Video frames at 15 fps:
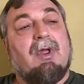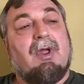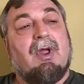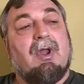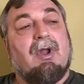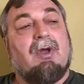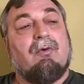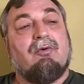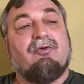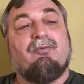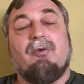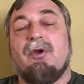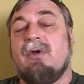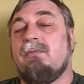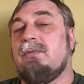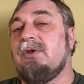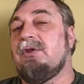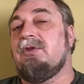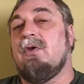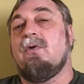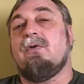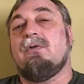and I was promptly
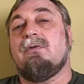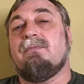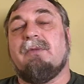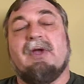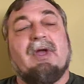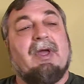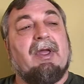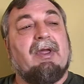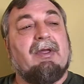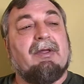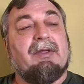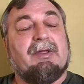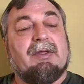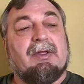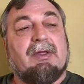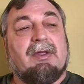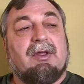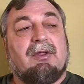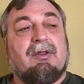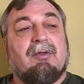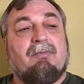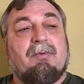told by
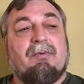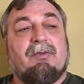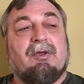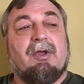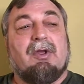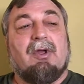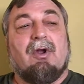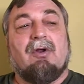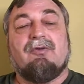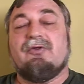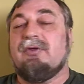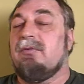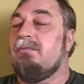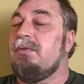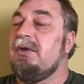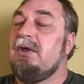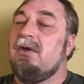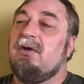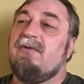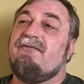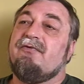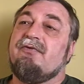the RCMP
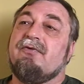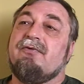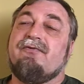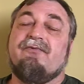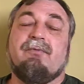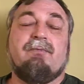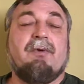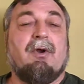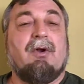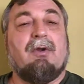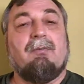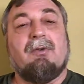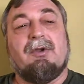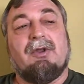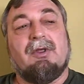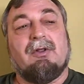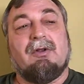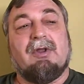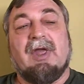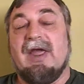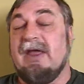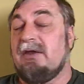officers from Parliament
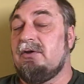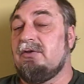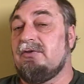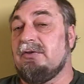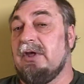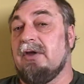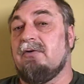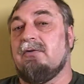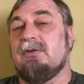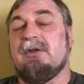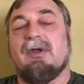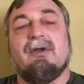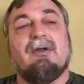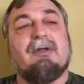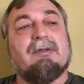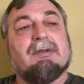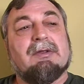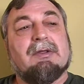Hill and his secretary